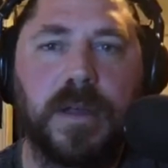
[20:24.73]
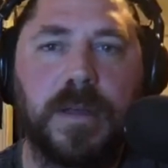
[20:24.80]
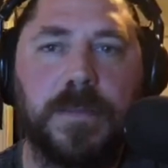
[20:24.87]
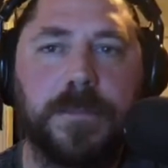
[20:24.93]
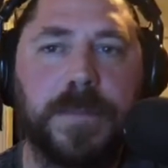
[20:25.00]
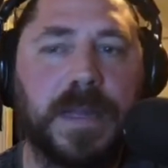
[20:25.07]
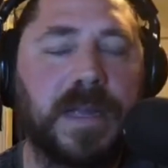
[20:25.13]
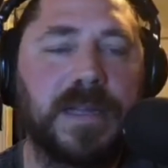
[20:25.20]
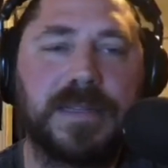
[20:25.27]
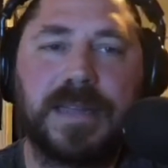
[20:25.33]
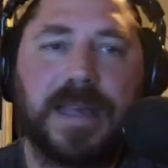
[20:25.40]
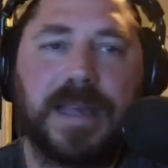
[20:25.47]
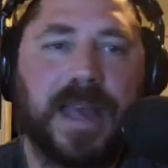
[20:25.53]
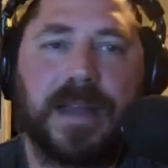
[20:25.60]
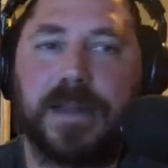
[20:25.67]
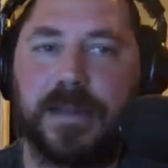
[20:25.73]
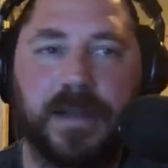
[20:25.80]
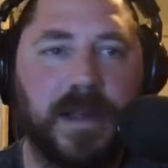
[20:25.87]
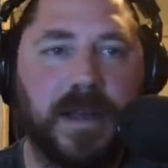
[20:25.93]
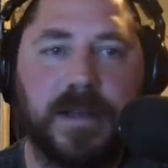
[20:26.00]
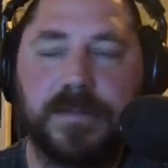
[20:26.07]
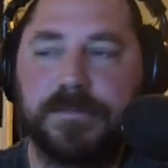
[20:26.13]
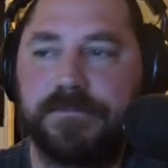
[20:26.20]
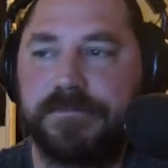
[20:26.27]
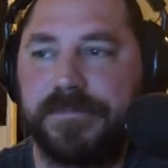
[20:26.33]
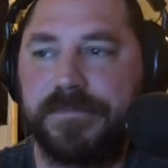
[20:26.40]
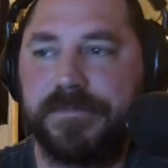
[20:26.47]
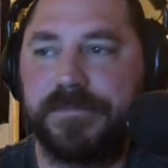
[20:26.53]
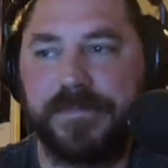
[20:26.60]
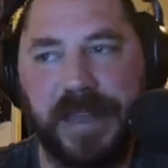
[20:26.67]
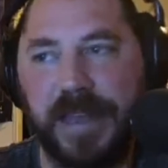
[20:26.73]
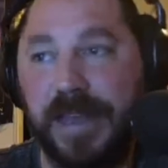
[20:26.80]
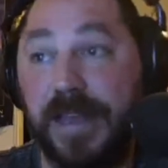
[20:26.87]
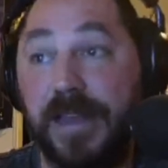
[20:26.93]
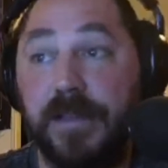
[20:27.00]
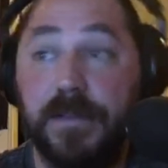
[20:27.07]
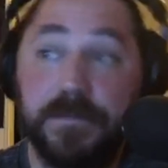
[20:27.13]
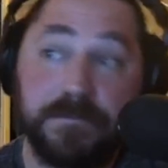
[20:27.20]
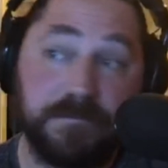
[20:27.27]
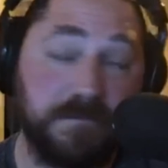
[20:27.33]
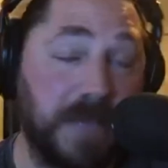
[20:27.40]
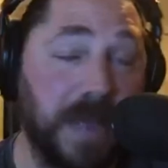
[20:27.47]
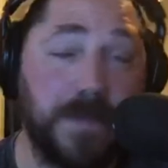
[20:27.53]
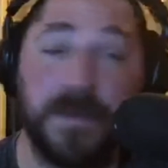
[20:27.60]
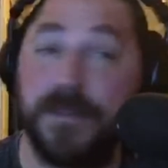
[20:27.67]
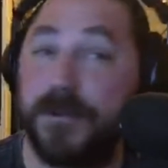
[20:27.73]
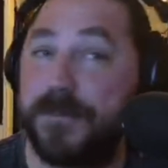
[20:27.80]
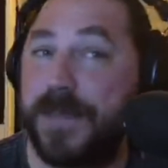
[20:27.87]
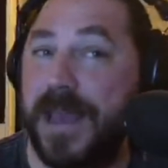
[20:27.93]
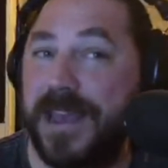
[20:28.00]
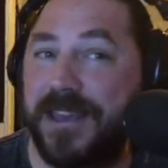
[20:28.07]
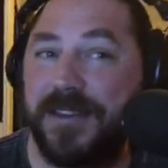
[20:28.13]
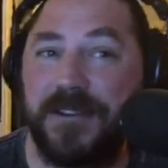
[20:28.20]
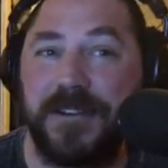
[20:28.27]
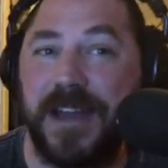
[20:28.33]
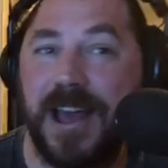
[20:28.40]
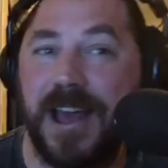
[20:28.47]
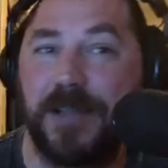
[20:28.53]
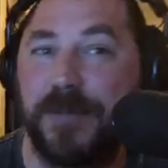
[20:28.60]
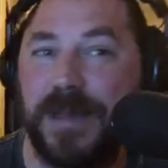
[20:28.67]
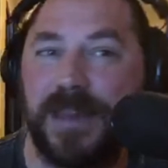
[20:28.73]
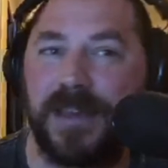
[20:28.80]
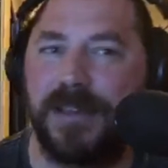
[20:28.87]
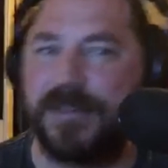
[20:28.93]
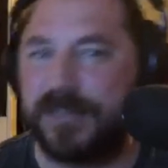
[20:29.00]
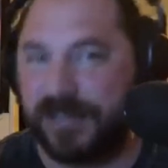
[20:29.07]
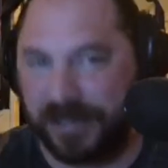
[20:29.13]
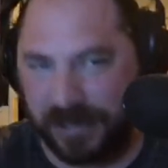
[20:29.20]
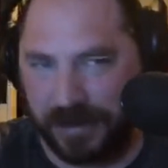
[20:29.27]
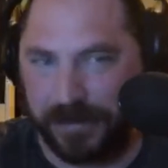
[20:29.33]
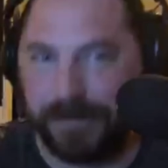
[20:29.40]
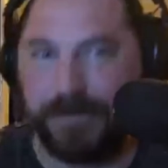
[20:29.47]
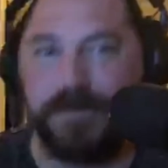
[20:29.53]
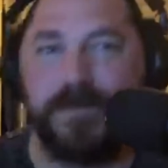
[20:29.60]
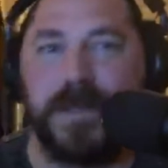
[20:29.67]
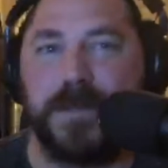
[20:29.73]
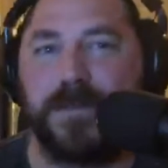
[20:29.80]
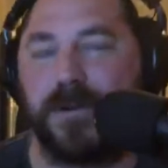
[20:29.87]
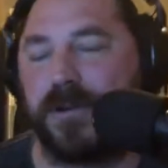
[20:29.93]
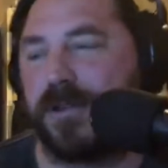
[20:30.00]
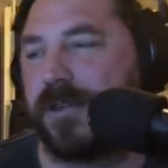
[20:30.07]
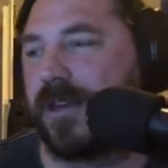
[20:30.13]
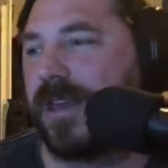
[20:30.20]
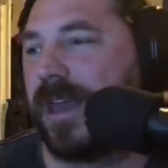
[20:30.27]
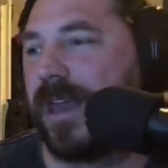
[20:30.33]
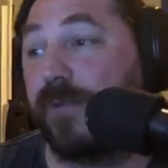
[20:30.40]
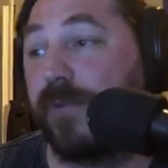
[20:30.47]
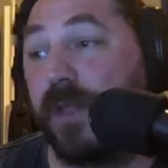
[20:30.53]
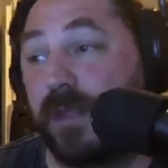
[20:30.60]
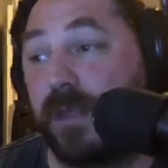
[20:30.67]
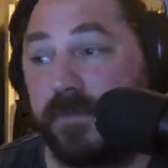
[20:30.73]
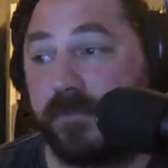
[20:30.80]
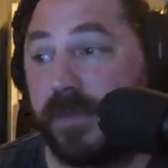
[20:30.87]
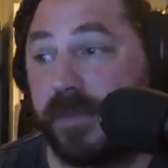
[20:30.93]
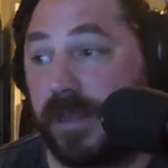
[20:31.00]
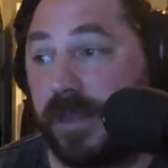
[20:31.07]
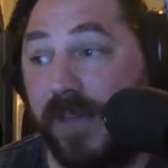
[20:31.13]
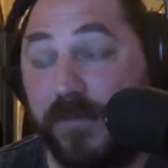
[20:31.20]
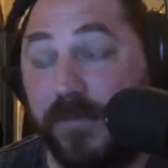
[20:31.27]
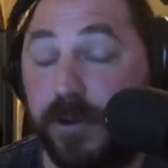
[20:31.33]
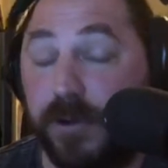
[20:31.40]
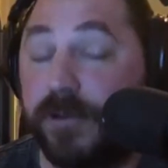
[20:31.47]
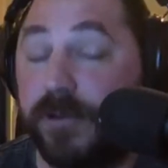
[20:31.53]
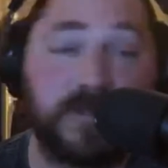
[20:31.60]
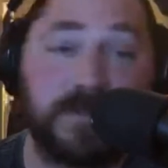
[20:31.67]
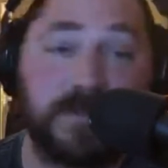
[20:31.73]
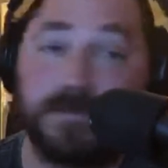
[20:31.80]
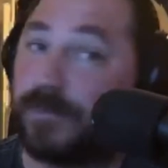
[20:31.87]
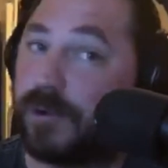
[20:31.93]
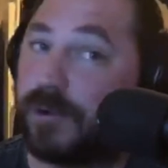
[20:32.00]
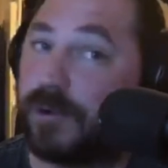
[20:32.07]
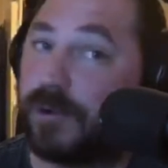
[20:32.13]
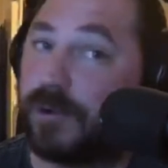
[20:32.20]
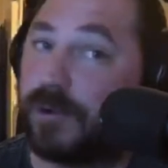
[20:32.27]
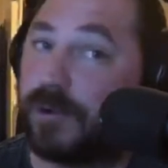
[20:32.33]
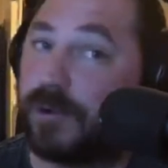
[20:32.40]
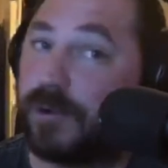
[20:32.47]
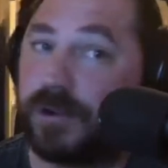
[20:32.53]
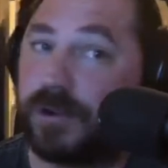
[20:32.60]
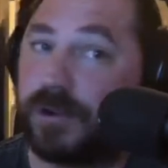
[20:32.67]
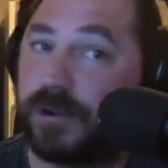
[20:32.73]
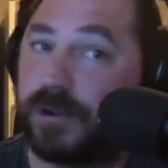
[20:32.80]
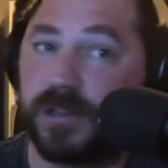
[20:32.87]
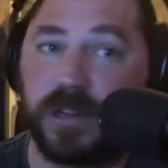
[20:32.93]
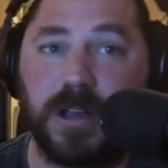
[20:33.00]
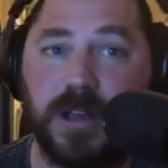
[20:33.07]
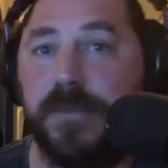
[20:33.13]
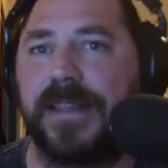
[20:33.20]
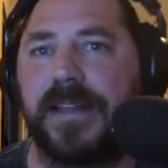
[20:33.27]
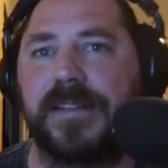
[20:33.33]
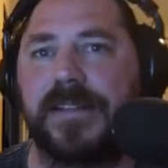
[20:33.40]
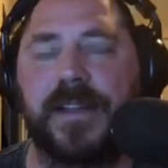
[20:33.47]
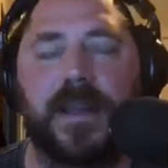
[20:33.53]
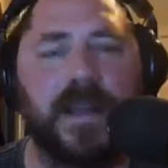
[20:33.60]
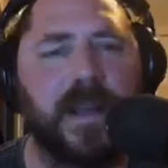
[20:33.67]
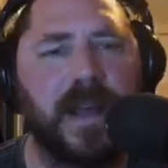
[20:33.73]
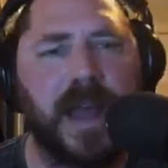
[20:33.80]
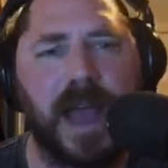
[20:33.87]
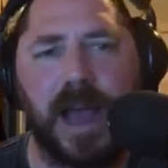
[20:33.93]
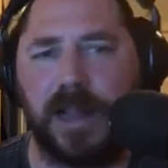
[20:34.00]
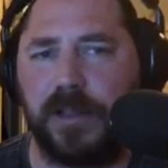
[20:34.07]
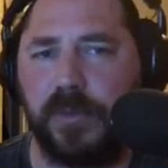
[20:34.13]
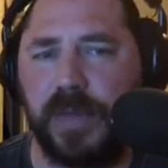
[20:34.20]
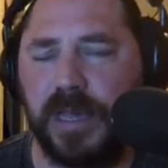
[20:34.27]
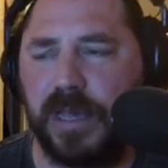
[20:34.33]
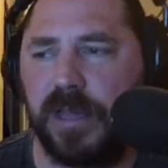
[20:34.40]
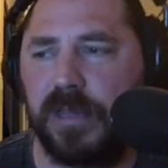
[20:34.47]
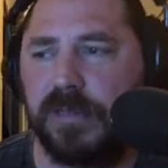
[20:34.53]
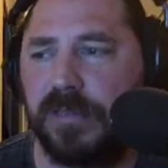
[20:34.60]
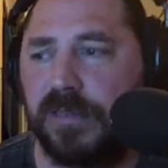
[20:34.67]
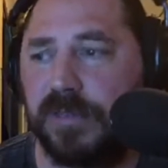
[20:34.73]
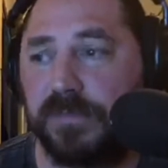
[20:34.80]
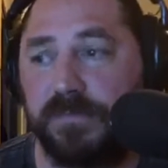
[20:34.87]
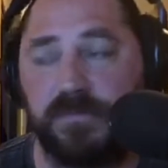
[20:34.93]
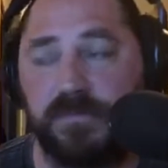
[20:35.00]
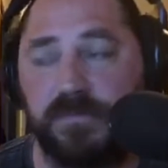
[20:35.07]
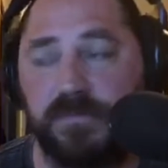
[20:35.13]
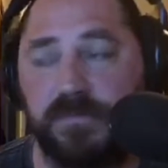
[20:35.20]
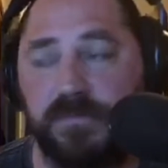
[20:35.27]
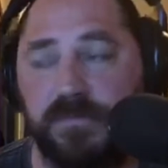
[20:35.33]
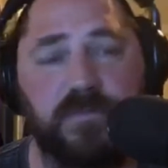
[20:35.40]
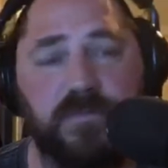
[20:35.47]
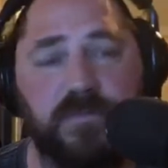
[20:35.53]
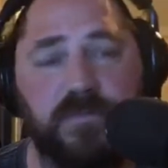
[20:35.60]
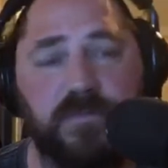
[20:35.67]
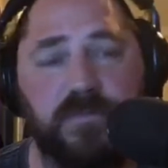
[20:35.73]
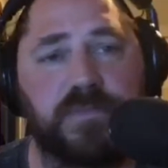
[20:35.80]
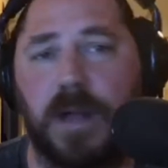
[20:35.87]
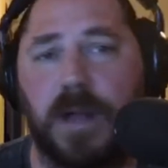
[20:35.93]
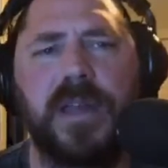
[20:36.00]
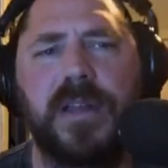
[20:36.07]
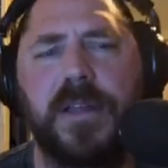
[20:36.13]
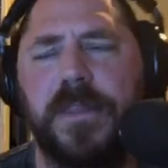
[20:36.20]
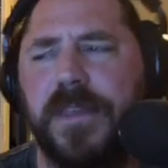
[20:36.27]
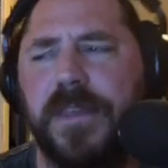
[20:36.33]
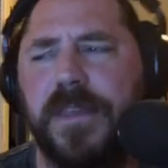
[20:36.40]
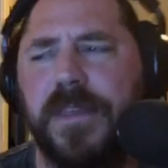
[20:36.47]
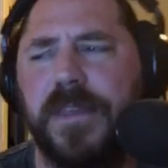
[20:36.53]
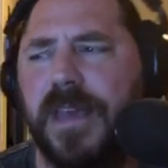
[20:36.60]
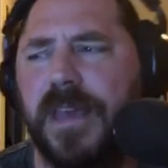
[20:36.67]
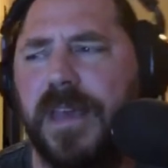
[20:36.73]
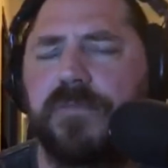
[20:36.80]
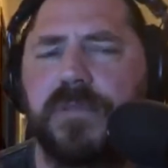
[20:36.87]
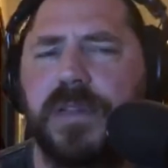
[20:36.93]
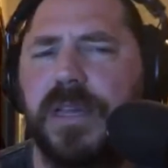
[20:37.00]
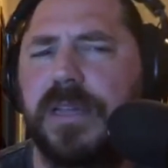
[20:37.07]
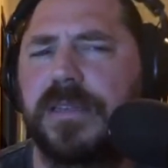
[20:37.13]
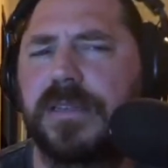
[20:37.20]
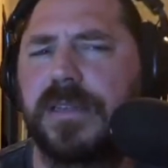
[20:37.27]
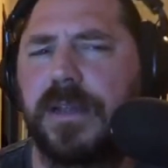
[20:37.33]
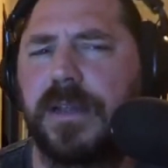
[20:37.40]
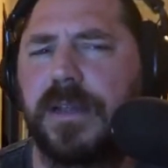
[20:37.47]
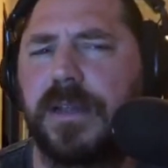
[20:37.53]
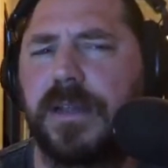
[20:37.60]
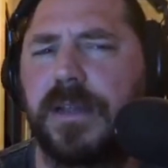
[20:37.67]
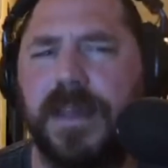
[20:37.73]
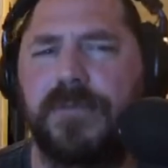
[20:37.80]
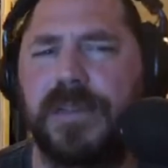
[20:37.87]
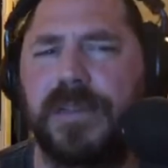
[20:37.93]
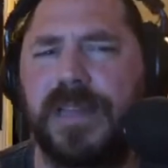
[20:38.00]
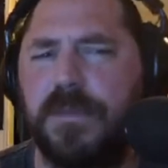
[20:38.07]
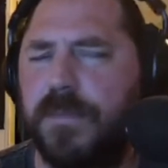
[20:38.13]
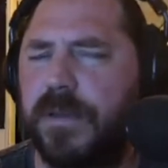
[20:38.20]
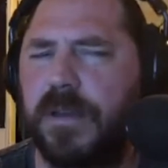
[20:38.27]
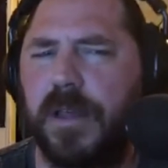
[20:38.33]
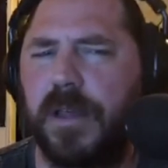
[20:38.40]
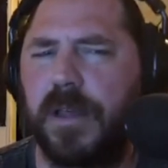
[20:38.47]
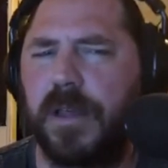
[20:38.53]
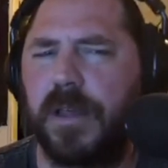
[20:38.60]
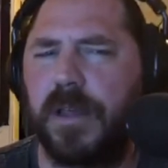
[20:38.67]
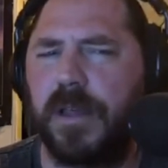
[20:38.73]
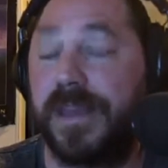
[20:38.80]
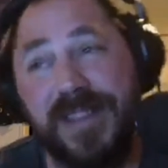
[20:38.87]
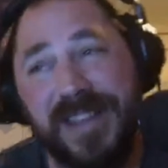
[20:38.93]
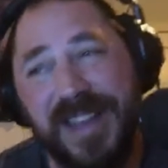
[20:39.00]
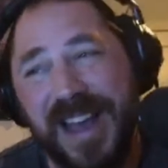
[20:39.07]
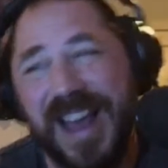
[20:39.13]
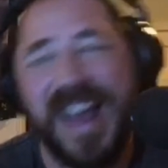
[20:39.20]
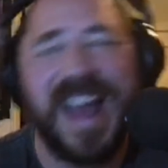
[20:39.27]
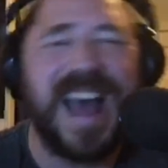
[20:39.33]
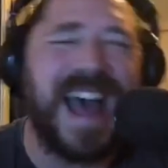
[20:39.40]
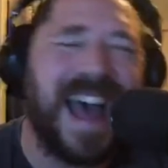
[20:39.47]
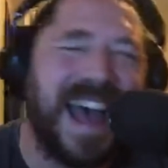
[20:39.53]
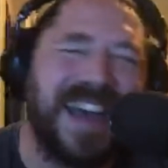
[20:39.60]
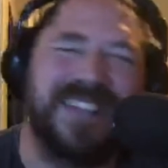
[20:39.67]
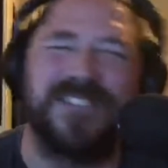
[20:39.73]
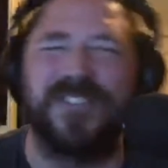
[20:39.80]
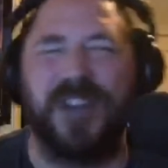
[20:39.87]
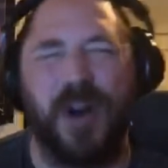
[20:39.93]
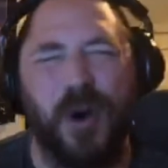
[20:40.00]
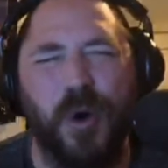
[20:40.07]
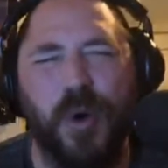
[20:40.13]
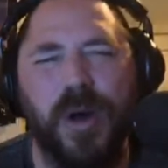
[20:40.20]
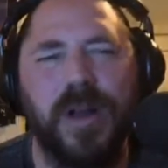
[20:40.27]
Because, again, maybe they're banking on Halloween Kills to be pushed again, which I've heard more talk about that Halloween Kills probably won't get a theatrical release. It might get released, but not theatrically. I don't know.